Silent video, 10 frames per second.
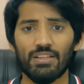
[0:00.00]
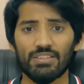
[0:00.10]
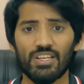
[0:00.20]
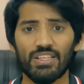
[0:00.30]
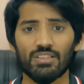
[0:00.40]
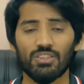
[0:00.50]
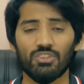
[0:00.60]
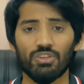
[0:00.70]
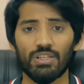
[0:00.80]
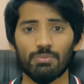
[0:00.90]
take a
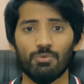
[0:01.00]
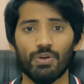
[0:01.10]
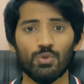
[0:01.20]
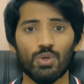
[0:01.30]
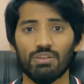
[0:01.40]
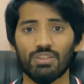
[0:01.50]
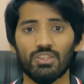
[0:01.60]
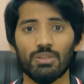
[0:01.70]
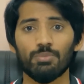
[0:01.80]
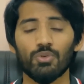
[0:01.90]
grip, when you have a
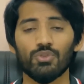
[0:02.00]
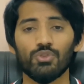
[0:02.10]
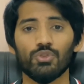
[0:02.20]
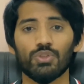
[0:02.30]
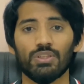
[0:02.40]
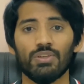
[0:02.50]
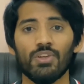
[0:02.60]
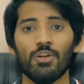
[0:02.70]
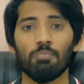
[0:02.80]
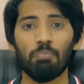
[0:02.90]
grip on your
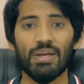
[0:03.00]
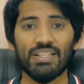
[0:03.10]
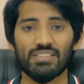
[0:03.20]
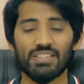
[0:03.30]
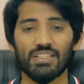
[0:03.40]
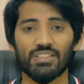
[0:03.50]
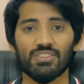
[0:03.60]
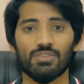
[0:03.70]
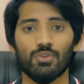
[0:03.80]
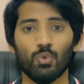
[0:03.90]

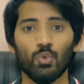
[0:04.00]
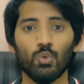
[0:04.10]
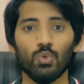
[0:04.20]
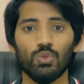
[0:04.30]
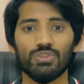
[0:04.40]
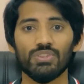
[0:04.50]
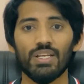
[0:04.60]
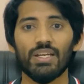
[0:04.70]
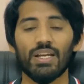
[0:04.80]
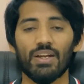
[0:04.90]
basics, rules
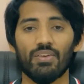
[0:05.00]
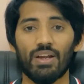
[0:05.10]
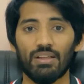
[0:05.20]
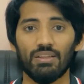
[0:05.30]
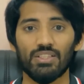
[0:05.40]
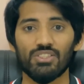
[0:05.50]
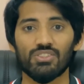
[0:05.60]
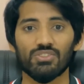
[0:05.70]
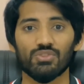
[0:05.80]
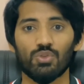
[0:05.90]
and
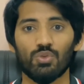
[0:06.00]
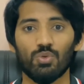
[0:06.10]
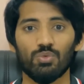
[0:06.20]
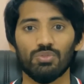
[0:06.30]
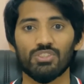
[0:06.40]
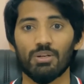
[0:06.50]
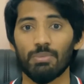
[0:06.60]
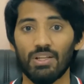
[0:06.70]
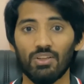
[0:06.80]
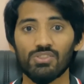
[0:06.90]
regulations or
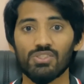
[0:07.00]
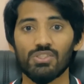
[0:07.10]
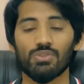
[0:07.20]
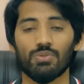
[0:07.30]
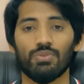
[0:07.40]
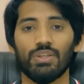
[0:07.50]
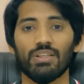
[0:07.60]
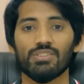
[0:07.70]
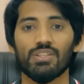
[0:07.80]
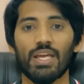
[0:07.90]
terminologies of
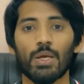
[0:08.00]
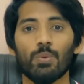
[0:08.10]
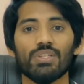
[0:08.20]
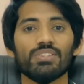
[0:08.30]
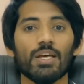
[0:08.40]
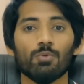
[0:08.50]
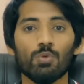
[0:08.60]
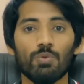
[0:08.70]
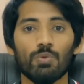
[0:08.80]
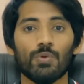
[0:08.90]
English language. Then we
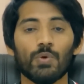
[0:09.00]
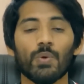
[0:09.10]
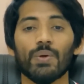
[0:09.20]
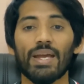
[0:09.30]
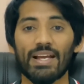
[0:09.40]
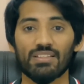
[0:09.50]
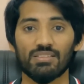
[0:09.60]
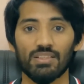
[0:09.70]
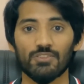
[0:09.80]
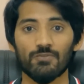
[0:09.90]
will work on
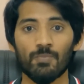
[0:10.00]
accents,